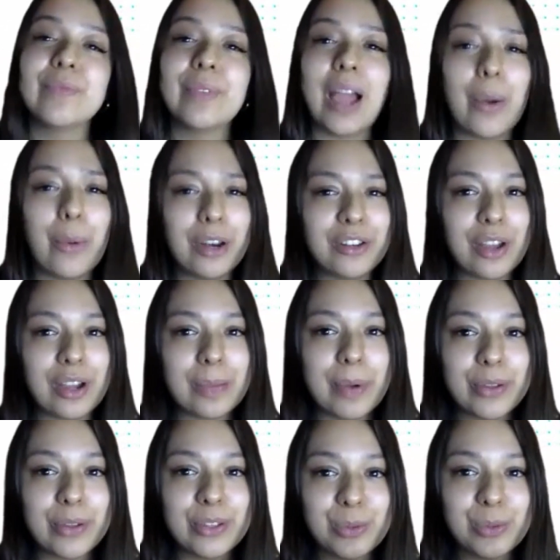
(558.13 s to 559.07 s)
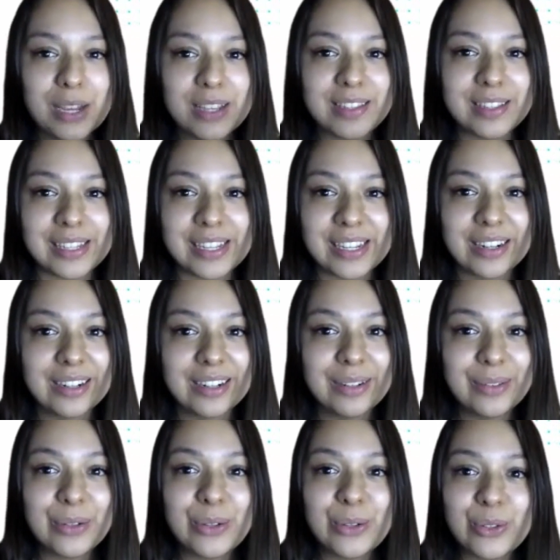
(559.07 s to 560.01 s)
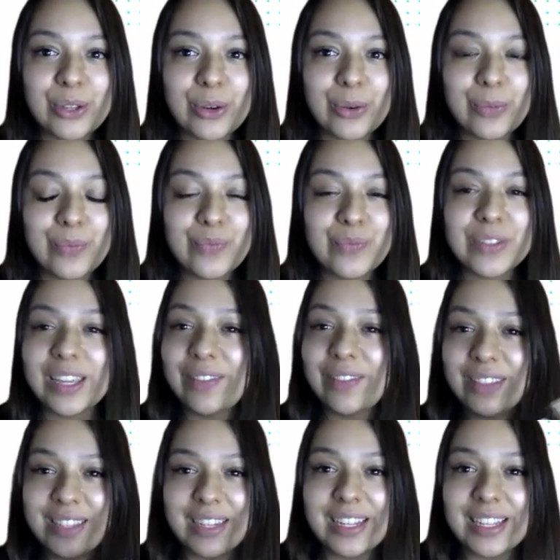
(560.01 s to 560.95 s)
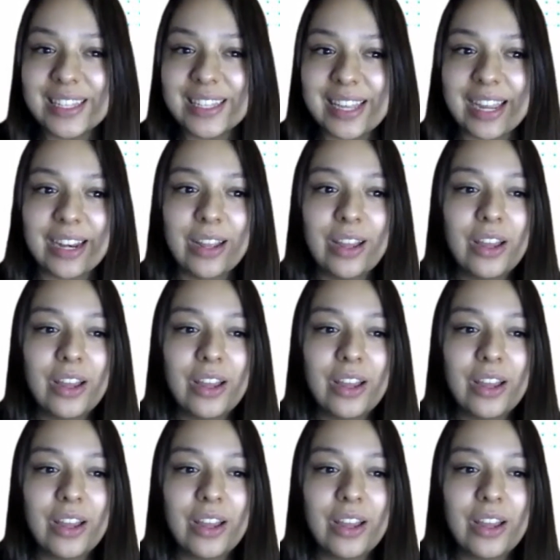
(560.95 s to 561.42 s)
I want to talk about you as a leader. So give us an insight.